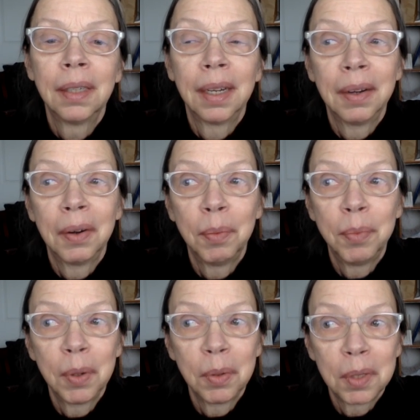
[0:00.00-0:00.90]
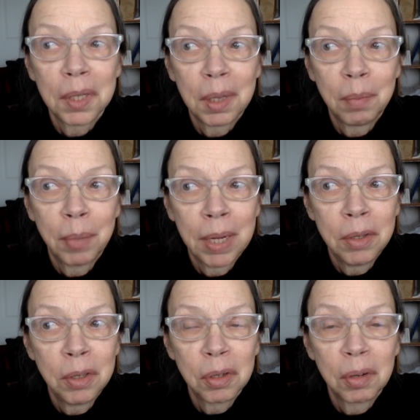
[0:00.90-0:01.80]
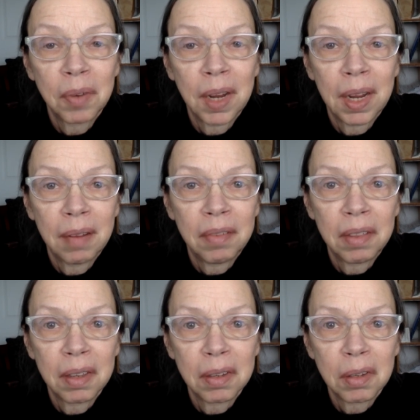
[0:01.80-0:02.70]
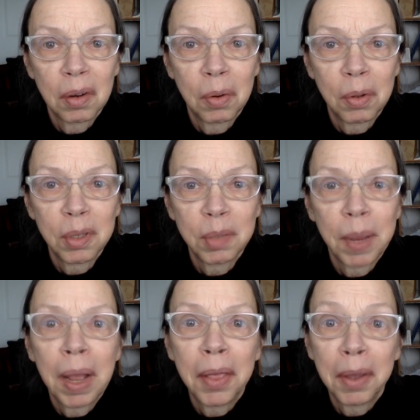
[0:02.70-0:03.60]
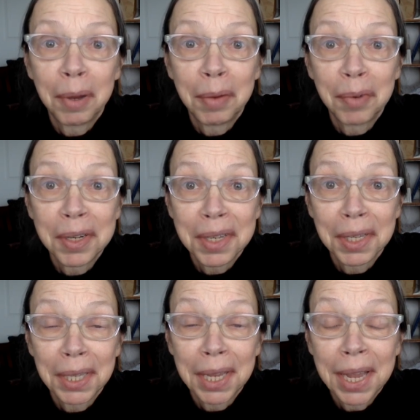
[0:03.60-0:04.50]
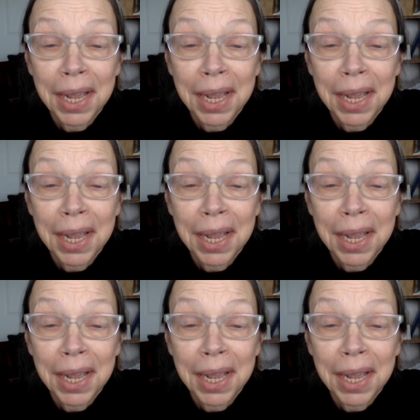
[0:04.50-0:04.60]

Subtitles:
I hope those little buds survived this cold spell that we've recently